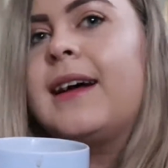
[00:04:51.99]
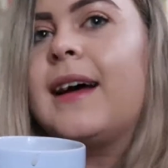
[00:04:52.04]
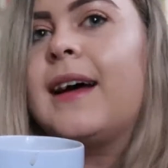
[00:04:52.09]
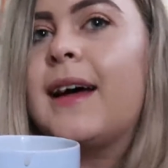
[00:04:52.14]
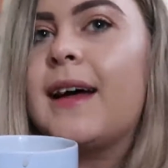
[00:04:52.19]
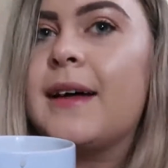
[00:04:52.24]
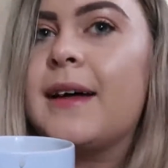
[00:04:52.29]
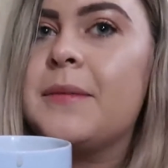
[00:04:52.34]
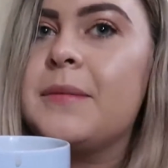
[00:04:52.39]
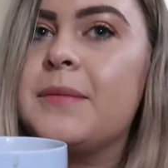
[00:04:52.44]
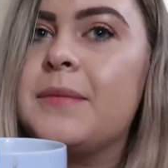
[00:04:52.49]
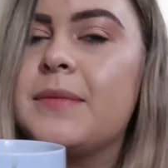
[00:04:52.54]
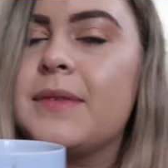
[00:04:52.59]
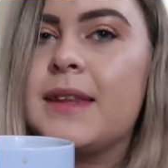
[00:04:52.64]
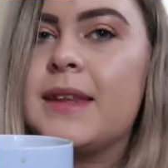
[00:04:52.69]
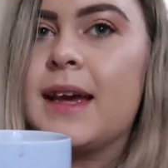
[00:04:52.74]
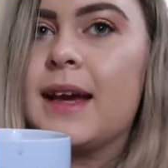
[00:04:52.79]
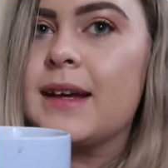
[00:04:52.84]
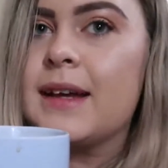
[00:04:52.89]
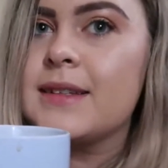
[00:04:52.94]

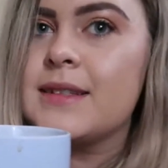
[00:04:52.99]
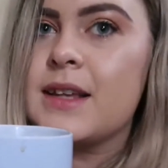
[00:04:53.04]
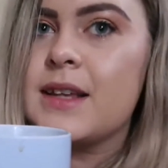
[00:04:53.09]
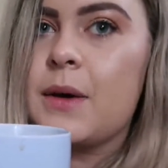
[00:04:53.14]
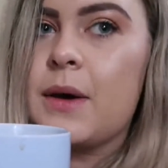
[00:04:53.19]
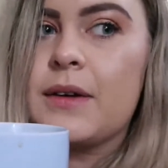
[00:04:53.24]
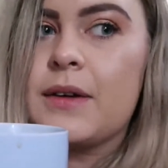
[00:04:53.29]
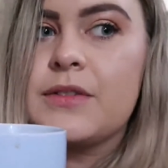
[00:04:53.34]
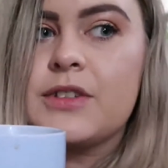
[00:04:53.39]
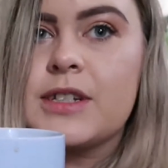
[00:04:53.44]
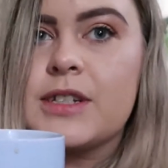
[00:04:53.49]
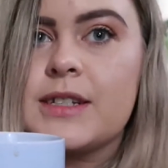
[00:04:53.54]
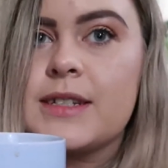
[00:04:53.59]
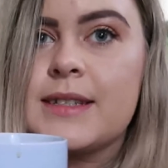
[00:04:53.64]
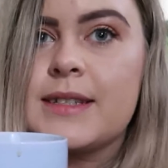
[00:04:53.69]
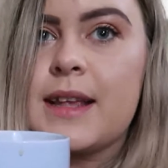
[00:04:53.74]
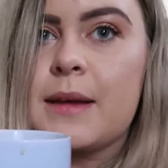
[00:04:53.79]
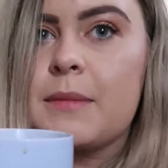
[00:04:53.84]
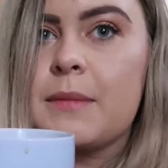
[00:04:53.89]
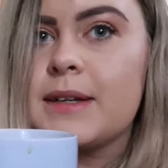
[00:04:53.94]
Yeah, so I've
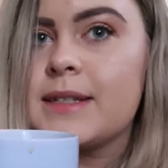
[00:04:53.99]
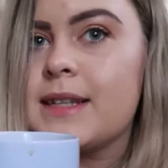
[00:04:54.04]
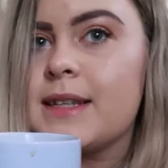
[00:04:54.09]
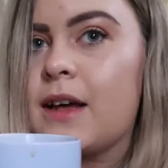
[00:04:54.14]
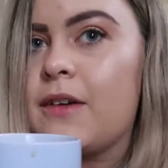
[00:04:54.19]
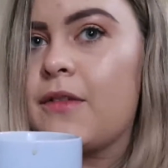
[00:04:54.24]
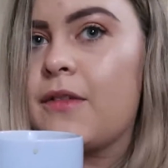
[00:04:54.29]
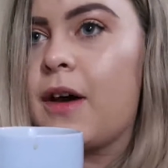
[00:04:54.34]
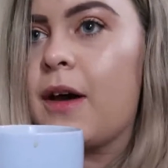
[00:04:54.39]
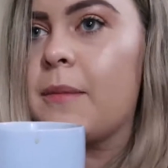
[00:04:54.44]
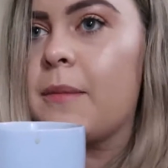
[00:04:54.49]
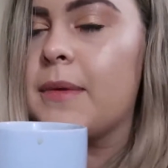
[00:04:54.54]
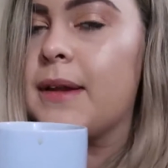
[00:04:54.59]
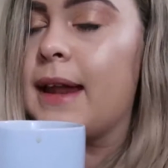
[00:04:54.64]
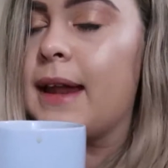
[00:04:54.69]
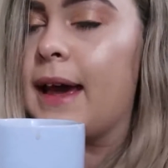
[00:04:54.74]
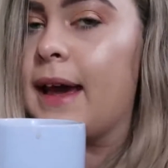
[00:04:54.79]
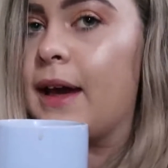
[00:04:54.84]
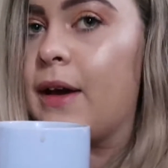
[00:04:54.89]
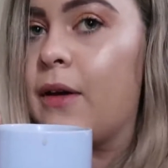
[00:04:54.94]
just set myself up
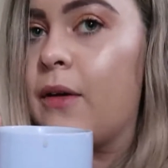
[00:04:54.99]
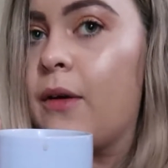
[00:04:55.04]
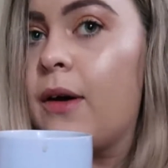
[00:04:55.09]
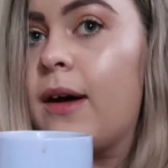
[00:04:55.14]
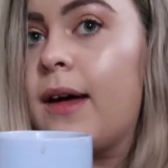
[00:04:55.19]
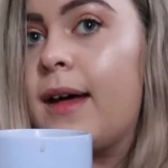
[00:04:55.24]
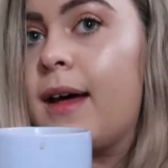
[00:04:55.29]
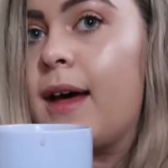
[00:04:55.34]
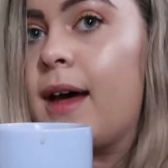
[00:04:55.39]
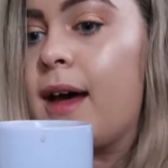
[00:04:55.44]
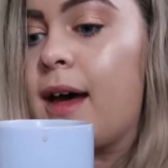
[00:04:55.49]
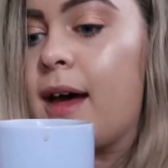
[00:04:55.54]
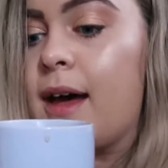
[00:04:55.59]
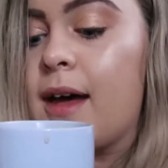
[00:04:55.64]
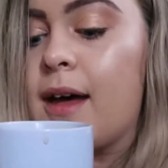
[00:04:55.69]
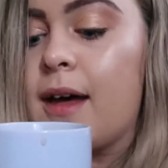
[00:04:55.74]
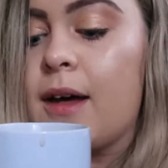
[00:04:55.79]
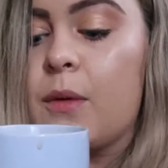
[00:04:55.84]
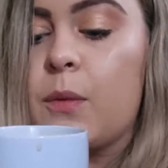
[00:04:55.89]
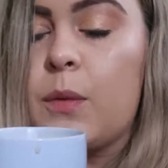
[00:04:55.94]
now
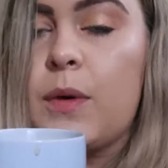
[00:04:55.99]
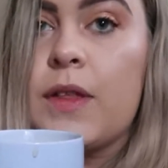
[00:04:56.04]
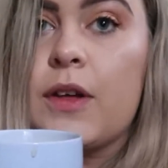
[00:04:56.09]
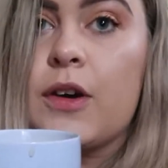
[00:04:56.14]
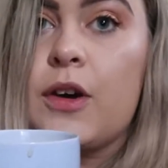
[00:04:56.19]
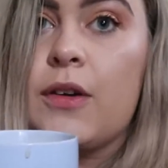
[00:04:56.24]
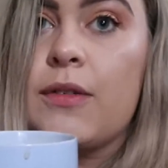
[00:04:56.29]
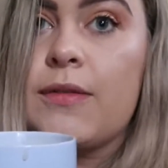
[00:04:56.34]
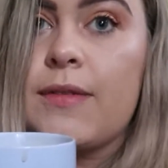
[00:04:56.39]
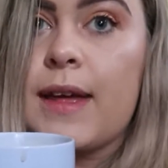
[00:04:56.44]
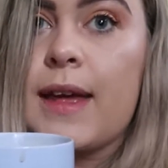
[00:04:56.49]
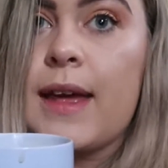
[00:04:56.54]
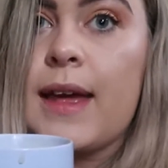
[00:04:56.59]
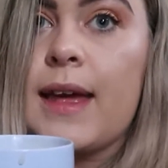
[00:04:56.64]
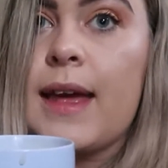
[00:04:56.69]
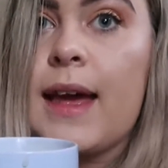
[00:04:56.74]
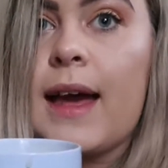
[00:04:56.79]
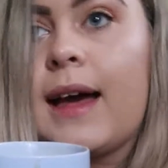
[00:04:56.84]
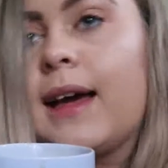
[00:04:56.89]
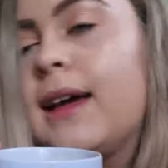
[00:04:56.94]
with a
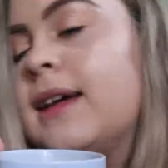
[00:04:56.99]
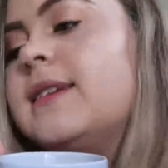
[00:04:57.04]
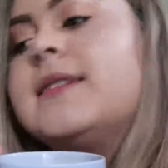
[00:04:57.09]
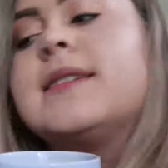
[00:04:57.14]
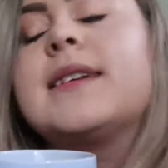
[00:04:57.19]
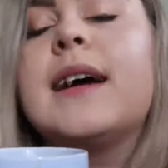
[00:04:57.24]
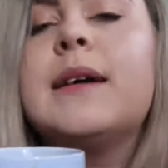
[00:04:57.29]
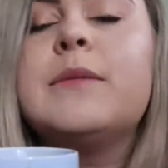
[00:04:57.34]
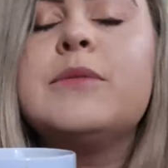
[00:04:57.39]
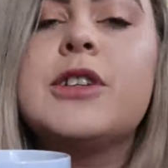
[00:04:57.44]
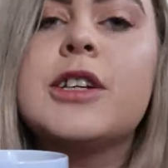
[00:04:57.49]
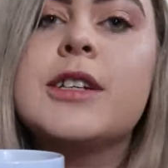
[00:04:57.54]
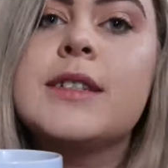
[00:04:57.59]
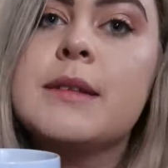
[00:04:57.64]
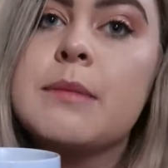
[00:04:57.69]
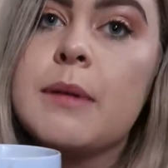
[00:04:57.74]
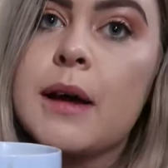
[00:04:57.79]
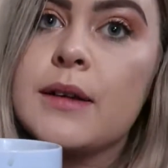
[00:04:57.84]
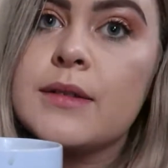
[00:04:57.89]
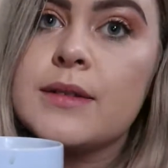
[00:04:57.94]
coffee and I'm just
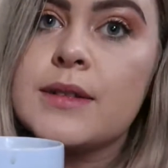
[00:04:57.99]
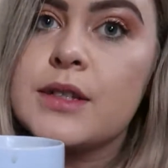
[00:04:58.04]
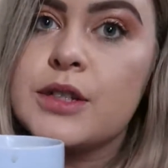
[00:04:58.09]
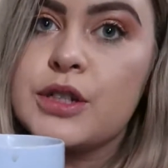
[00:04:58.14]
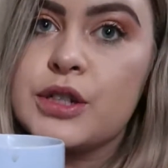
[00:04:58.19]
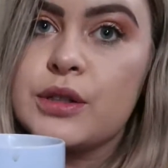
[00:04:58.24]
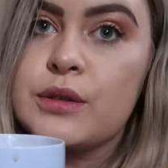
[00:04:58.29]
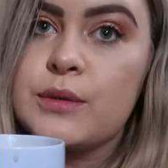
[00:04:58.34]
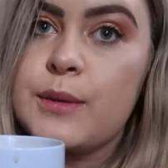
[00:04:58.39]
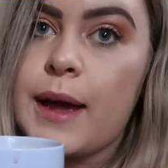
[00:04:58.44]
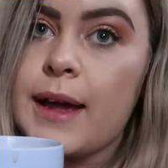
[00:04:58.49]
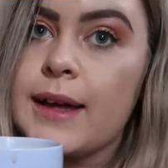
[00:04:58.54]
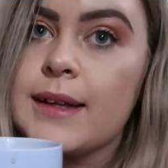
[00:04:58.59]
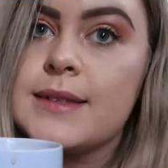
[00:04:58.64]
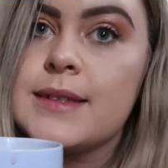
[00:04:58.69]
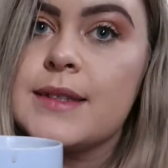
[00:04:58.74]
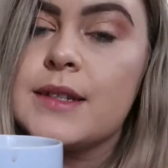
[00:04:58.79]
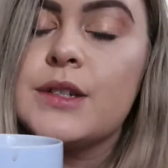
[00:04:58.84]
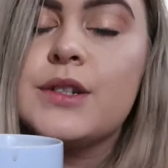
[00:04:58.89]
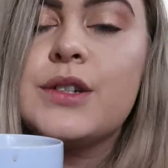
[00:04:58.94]
about to do a
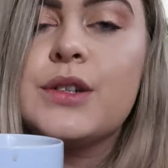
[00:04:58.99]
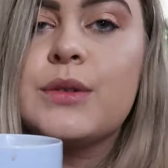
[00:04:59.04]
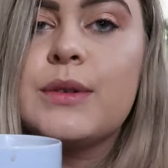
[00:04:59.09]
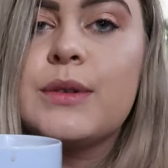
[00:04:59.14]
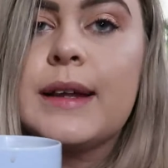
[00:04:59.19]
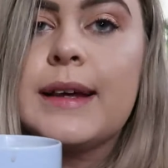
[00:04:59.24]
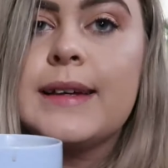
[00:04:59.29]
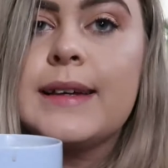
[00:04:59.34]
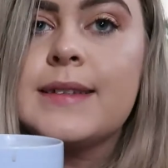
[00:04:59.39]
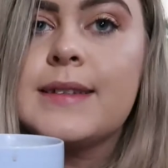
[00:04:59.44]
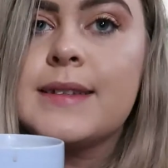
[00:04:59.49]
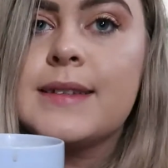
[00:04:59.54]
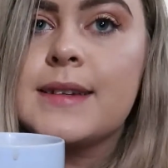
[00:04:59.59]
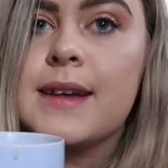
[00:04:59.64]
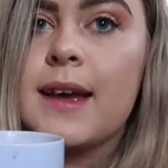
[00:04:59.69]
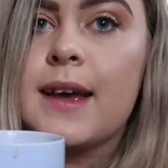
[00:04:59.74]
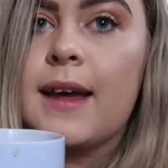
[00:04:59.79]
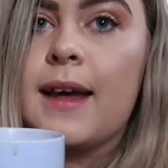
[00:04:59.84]
to-do list.